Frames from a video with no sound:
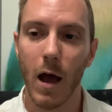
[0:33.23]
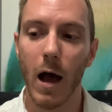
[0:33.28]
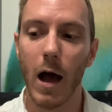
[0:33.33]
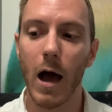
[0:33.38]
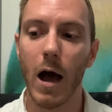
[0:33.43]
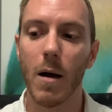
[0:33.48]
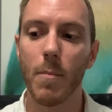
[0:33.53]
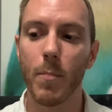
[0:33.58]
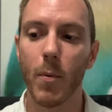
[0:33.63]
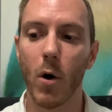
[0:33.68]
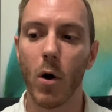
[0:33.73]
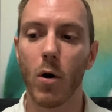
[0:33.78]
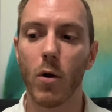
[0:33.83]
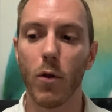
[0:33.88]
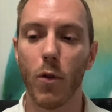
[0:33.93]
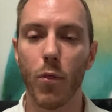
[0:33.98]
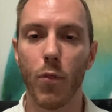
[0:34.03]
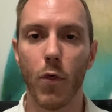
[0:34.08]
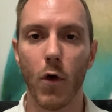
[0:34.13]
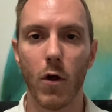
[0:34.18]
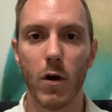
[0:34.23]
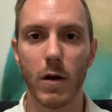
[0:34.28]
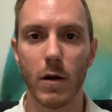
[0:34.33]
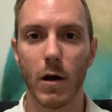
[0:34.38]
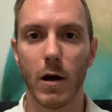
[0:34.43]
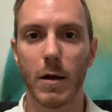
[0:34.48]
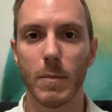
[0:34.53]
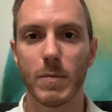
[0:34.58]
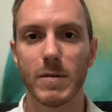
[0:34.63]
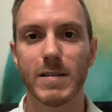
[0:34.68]
up on
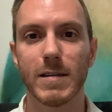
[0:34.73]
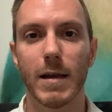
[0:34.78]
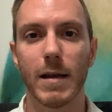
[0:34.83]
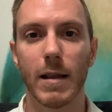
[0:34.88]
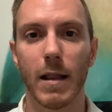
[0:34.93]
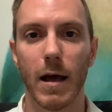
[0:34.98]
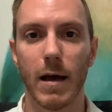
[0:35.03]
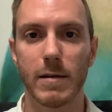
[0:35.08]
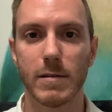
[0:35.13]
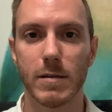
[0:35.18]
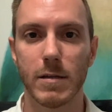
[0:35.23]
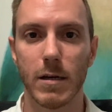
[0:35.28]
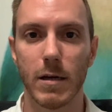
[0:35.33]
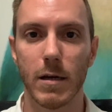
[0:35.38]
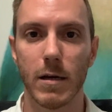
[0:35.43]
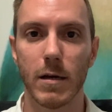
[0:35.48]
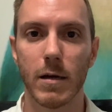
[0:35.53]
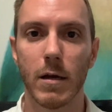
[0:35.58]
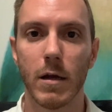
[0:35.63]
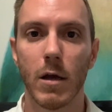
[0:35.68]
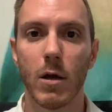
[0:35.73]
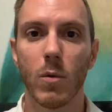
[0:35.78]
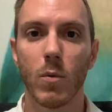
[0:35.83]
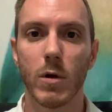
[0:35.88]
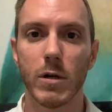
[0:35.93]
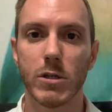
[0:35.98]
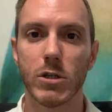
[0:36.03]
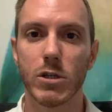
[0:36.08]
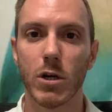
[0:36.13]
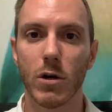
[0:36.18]
39% last year,
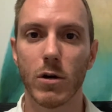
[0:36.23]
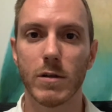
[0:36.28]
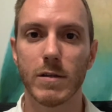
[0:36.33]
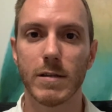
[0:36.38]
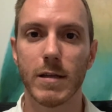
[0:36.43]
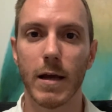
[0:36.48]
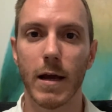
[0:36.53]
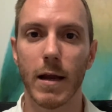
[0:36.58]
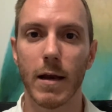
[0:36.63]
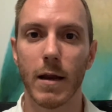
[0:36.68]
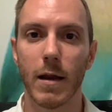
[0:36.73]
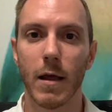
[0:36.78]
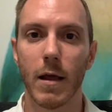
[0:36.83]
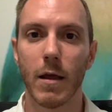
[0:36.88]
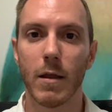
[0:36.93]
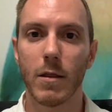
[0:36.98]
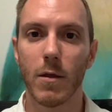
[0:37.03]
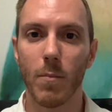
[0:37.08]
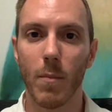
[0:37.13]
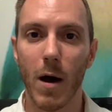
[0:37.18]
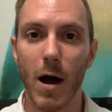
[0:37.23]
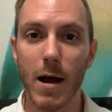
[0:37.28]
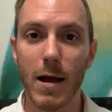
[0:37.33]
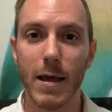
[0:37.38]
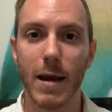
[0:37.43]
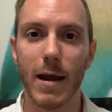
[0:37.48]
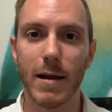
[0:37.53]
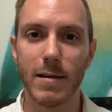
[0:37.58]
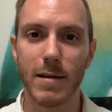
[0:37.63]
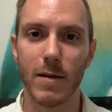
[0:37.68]
which shows that the market
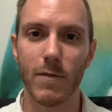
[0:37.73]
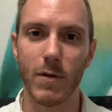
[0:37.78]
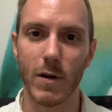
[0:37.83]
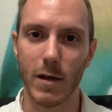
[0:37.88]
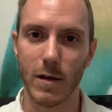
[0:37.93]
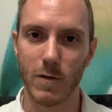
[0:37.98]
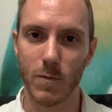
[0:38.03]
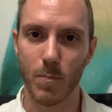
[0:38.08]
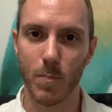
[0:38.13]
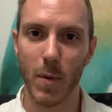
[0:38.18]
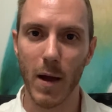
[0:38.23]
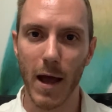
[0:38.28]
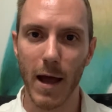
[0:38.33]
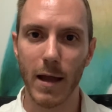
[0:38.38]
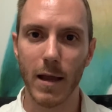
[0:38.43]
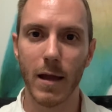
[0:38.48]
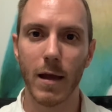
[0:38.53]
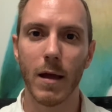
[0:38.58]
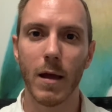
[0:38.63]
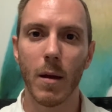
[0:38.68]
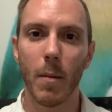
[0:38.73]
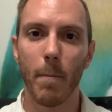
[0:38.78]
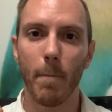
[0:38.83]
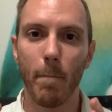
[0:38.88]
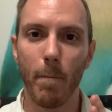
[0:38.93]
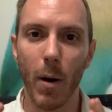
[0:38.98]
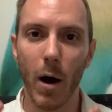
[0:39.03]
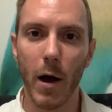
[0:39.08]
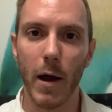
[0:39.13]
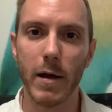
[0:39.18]
activity is back,
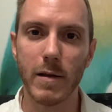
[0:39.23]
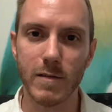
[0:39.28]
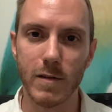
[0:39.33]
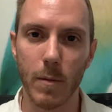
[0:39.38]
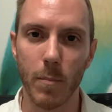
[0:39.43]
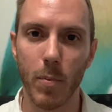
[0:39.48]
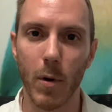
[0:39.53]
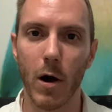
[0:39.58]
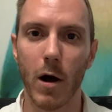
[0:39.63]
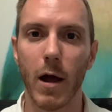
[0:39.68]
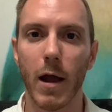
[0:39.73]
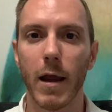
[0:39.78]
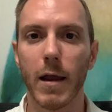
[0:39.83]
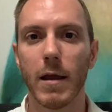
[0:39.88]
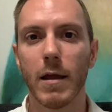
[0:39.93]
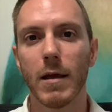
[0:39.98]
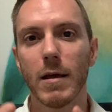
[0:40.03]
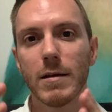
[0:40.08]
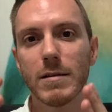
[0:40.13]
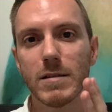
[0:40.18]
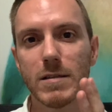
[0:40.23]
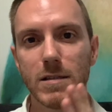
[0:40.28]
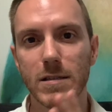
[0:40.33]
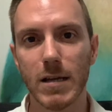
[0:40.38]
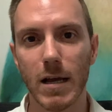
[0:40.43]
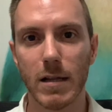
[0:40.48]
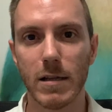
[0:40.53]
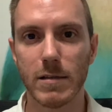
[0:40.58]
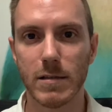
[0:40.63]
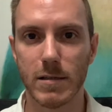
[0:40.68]
buyers are buying,
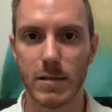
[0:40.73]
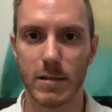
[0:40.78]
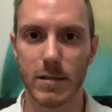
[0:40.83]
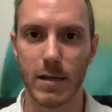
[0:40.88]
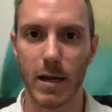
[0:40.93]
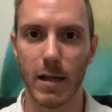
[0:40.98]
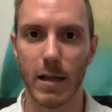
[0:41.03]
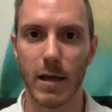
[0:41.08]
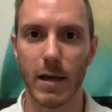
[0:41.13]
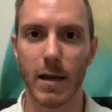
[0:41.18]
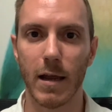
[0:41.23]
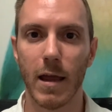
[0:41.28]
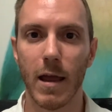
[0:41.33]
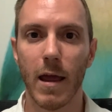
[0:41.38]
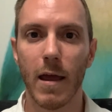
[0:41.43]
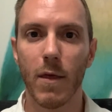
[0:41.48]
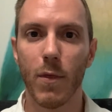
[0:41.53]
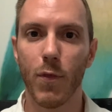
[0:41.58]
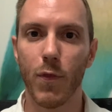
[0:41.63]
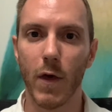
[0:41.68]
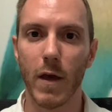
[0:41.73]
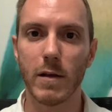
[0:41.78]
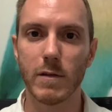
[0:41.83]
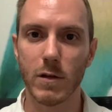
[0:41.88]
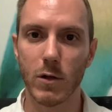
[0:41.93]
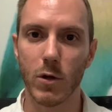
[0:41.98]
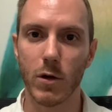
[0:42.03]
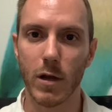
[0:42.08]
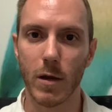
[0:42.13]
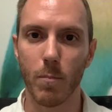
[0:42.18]
sellers are selling, things are
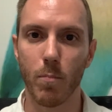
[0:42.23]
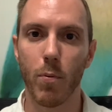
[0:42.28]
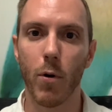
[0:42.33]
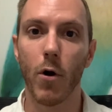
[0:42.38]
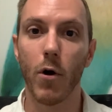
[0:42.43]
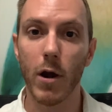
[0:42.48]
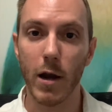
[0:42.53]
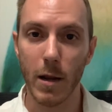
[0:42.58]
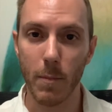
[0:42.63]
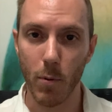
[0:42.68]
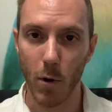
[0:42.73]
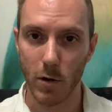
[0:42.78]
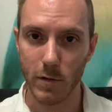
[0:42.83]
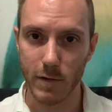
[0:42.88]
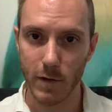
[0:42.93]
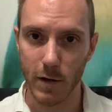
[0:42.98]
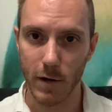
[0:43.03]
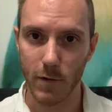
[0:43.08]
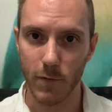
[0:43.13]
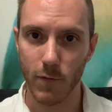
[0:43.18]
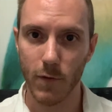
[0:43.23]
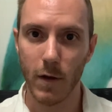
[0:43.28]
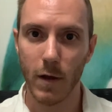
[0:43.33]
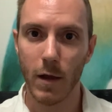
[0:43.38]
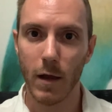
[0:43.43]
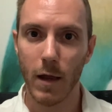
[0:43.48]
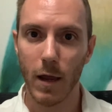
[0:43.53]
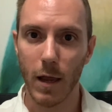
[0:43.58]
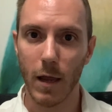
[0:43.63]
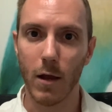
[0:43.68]
looking pretty positive
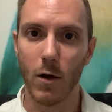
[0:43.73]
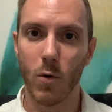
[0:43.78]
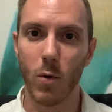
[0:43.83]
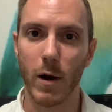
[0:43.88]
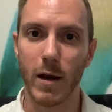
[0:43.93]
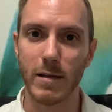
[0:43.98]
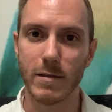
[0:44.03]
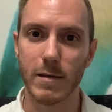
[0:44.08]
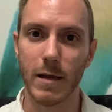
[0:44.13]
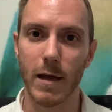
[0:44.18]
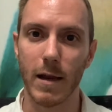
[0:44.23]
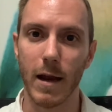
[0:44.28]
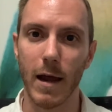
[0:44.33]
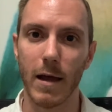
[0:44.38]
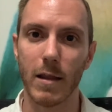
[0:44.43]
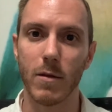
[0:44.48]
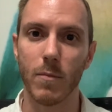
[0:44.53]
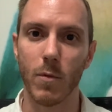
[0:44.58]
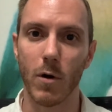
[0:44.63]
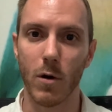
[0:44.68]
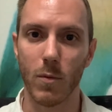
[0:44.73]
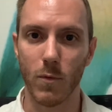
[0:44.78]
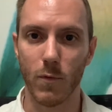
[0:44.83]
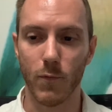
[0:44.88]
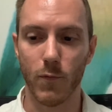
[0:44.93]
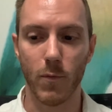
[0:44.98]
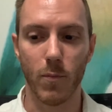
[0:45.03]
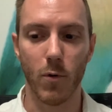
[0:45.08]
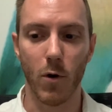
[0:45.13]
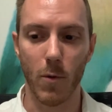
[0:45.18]
in Queensland at the moment
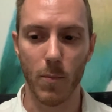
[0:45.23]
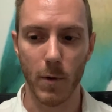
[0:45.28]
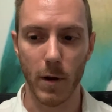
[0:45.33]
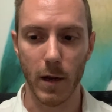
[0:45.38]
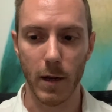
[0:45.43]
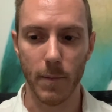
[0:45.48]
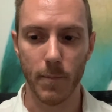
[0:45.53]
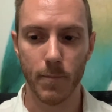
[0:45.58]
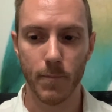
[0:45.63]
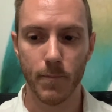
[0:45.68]
for property.